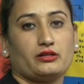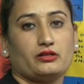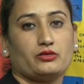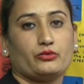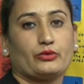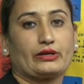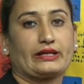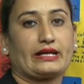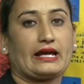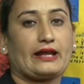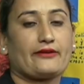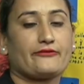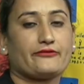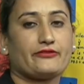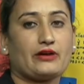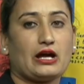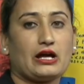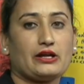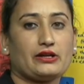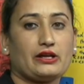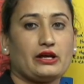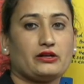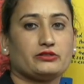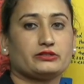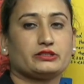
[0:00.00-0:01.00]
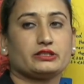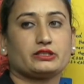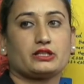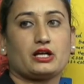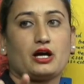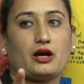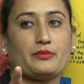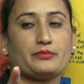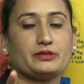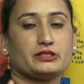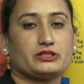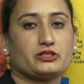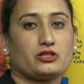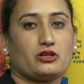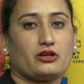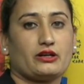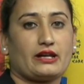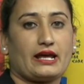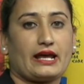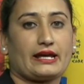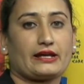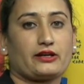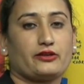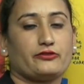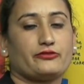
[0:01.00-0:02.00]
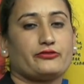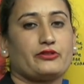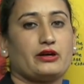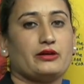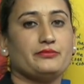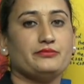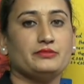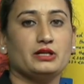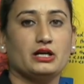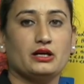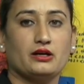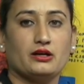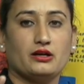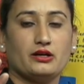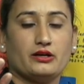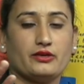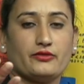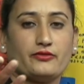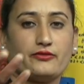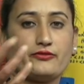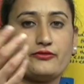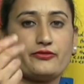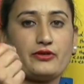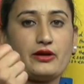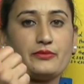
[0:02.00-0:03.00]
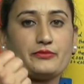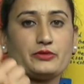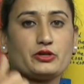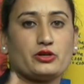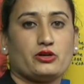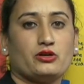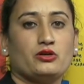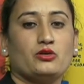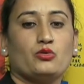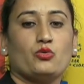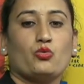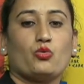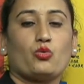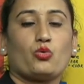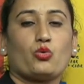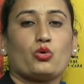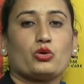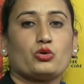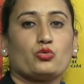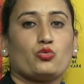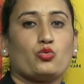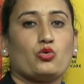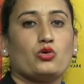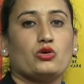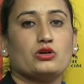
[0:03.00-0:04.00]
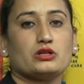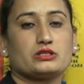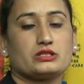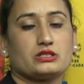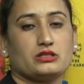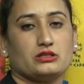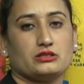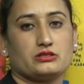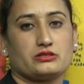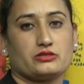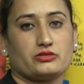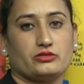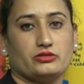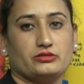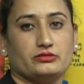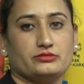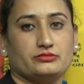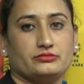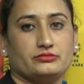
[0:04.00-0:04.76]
We can find out the complete turn angle from your own words also.